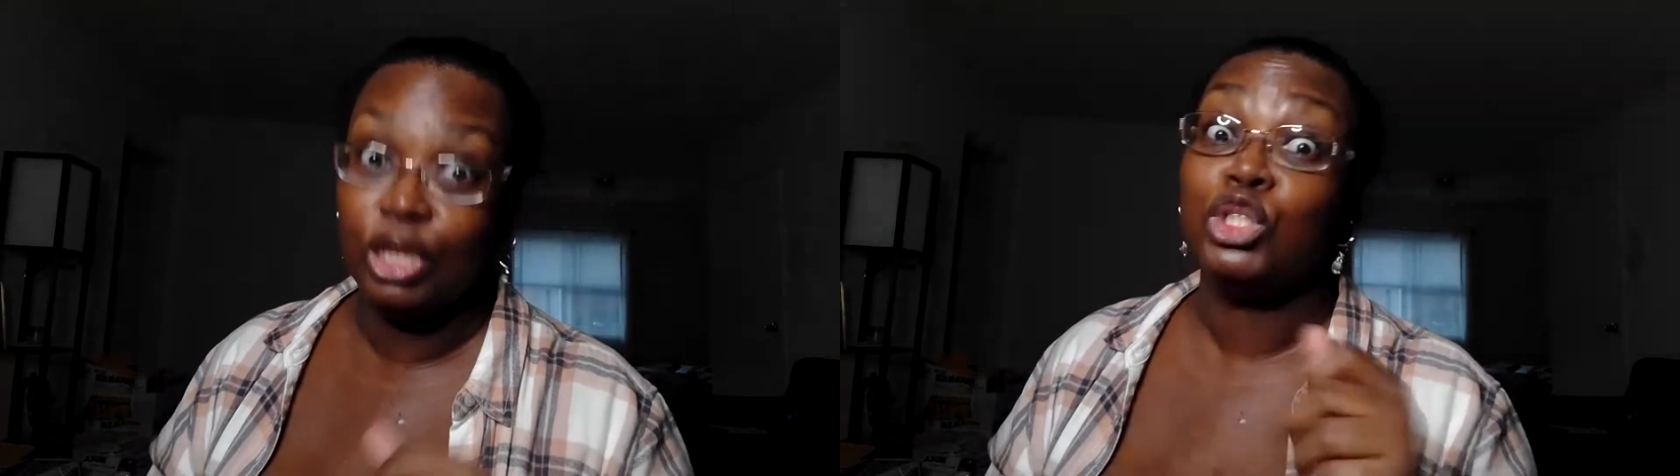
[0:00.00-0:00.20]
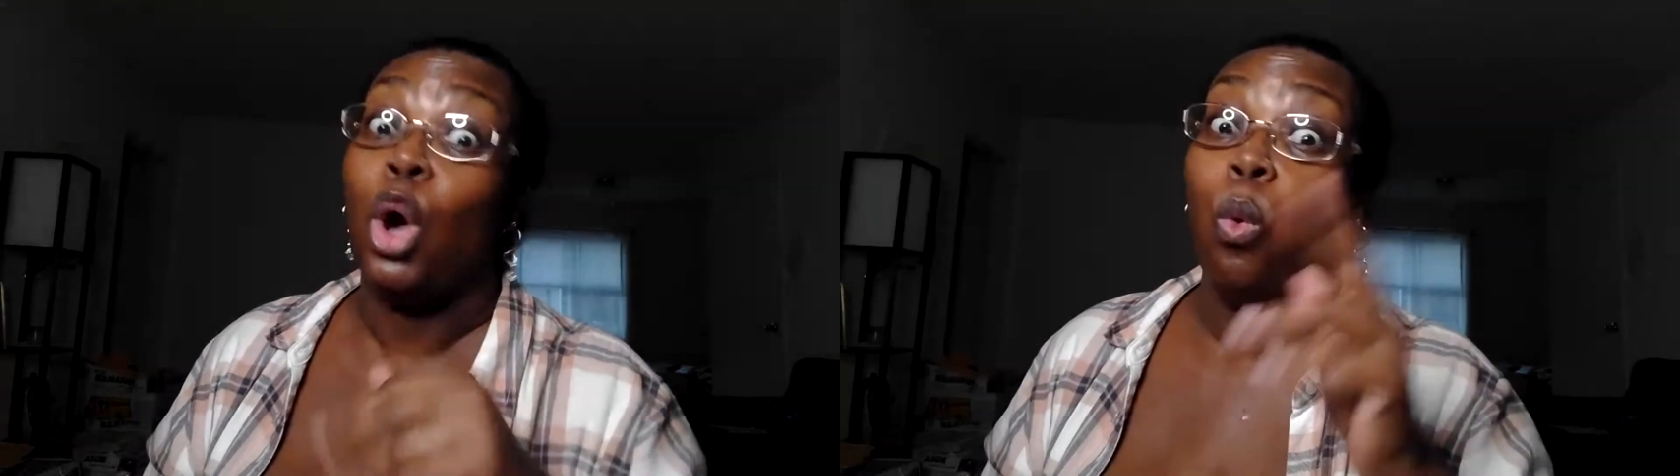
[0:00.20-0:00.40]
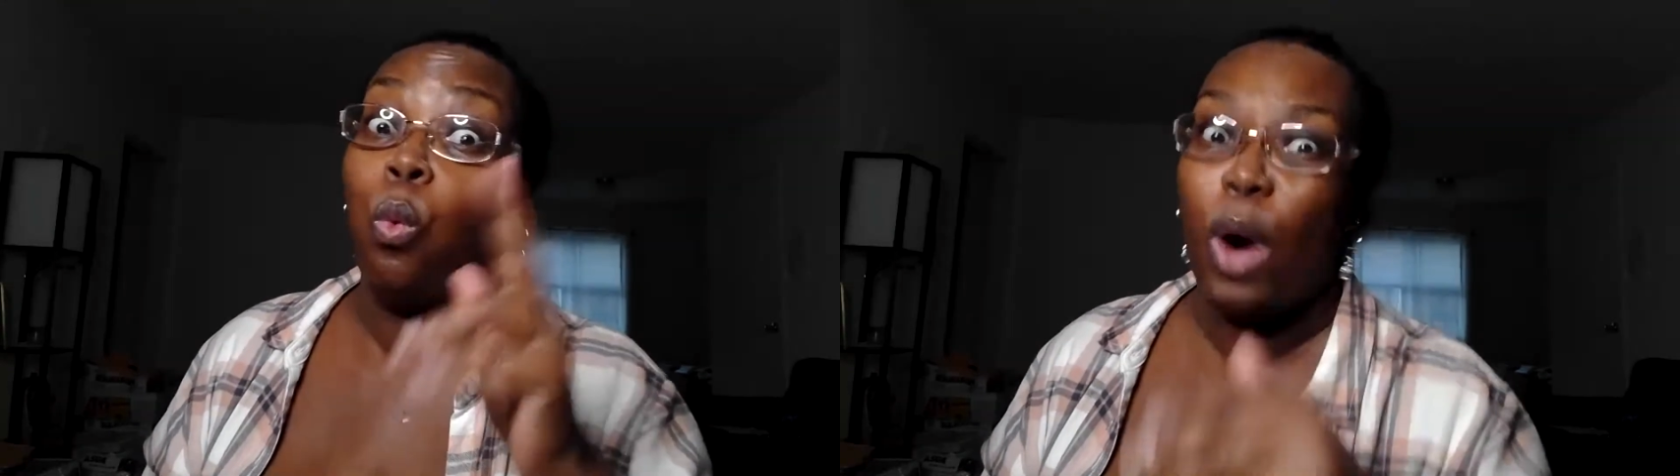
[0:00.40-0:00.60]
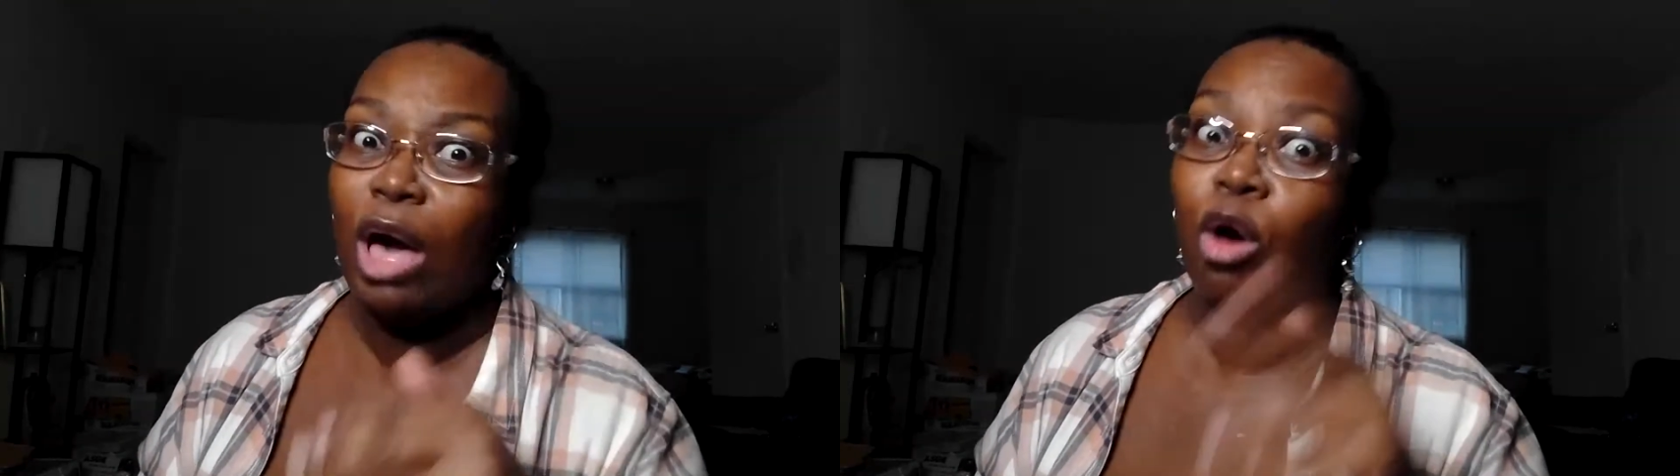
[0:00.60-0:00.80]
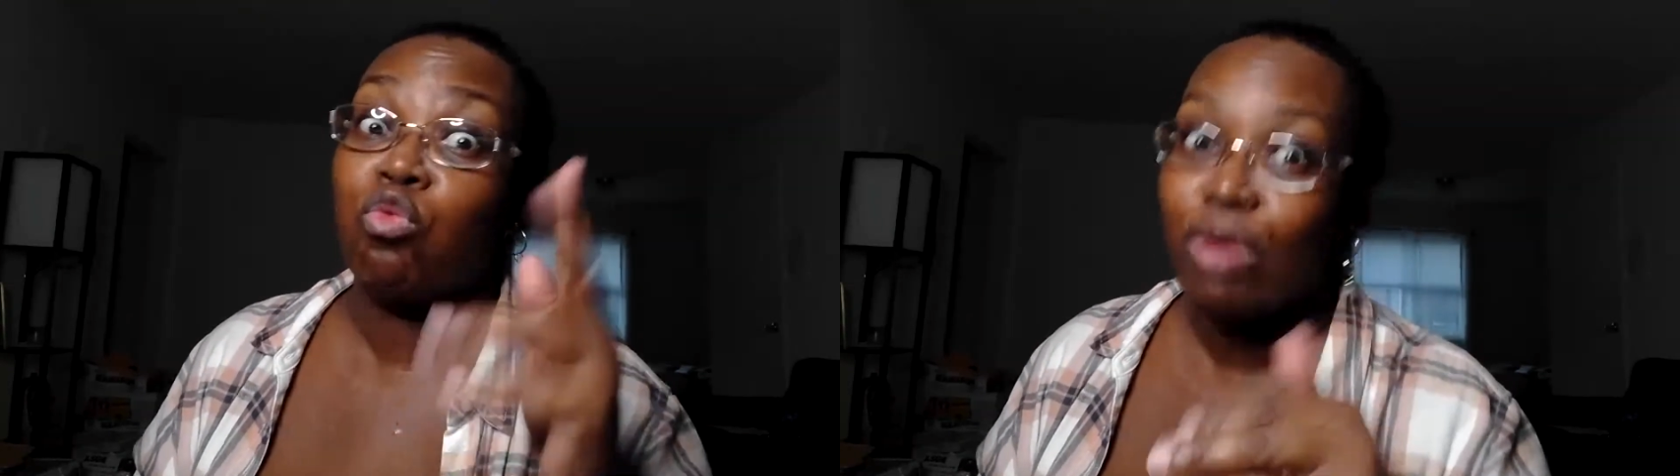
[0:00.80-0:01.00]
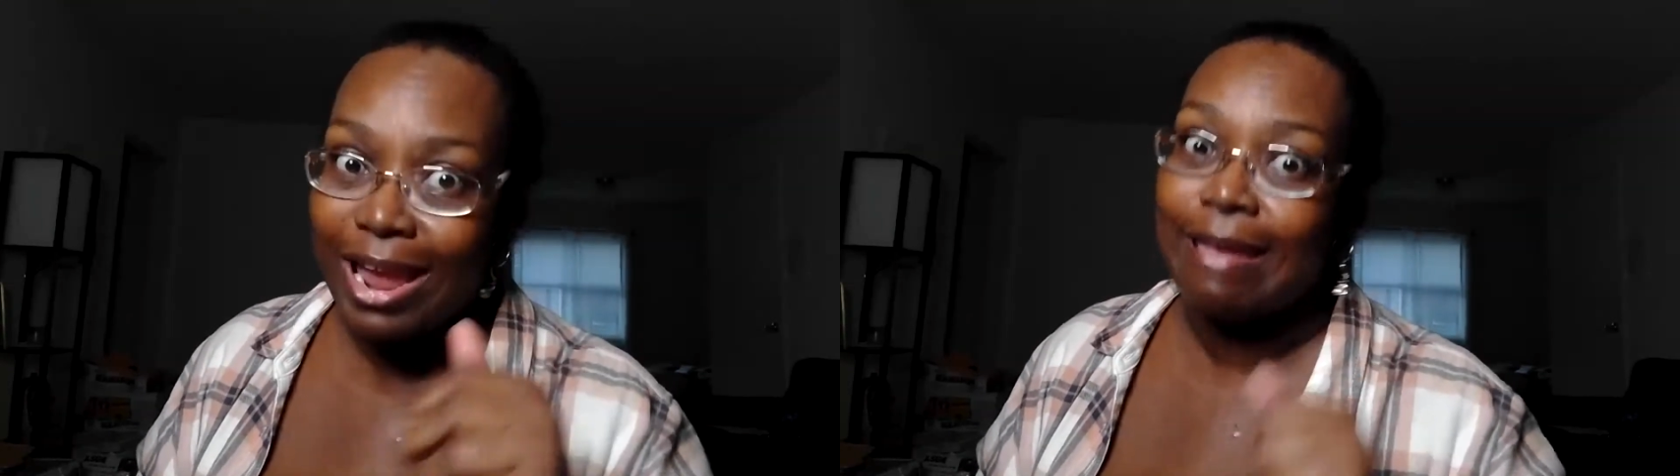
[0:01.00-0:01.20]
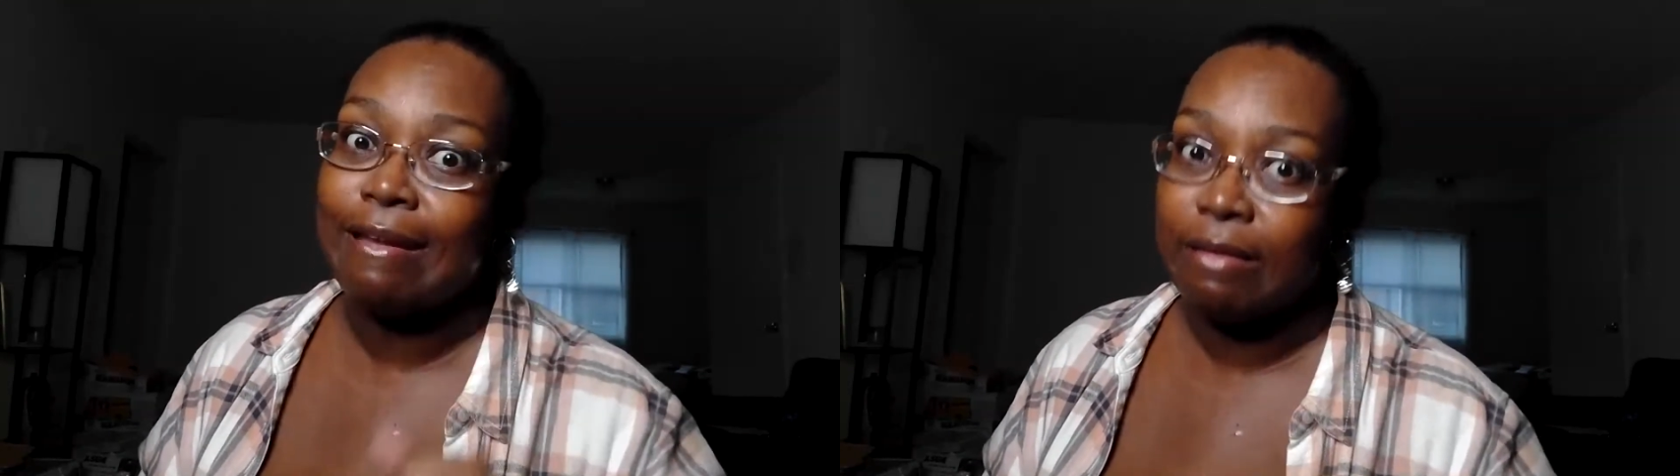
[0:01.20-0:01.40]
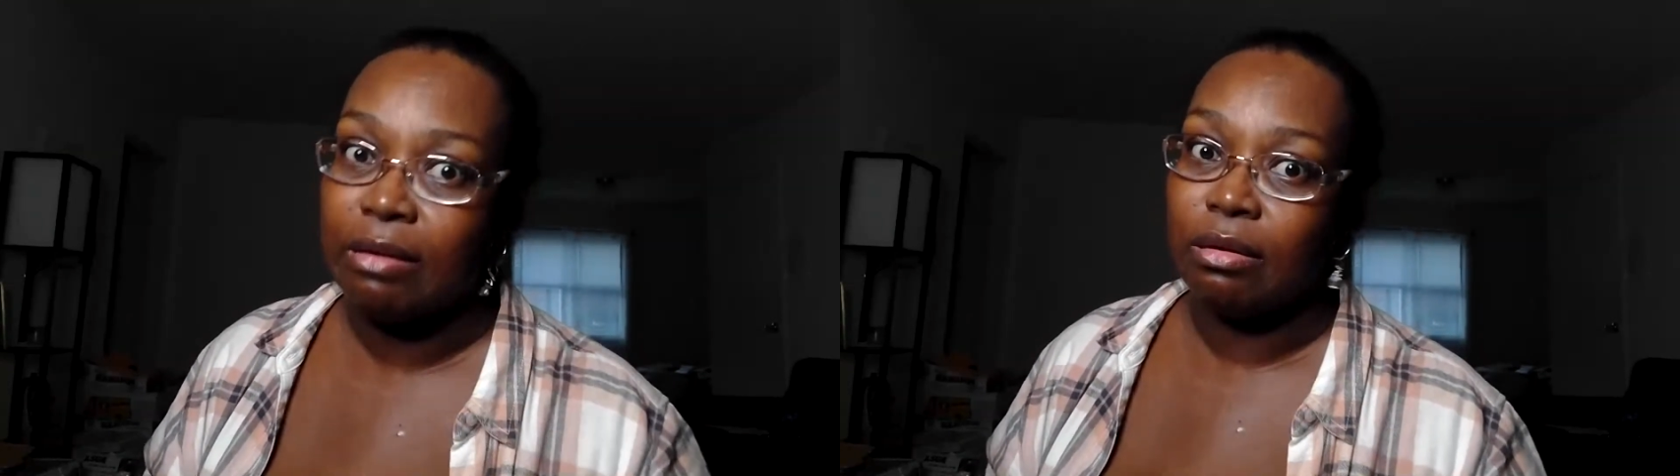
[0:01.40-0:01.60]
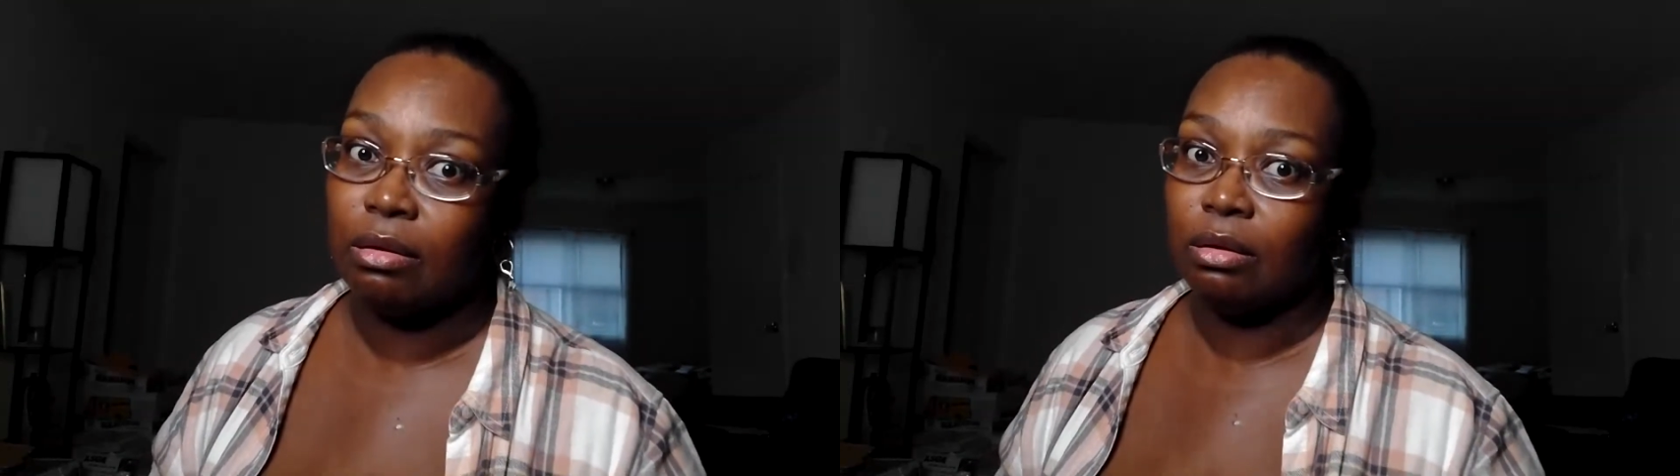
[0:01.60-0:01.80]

is well read.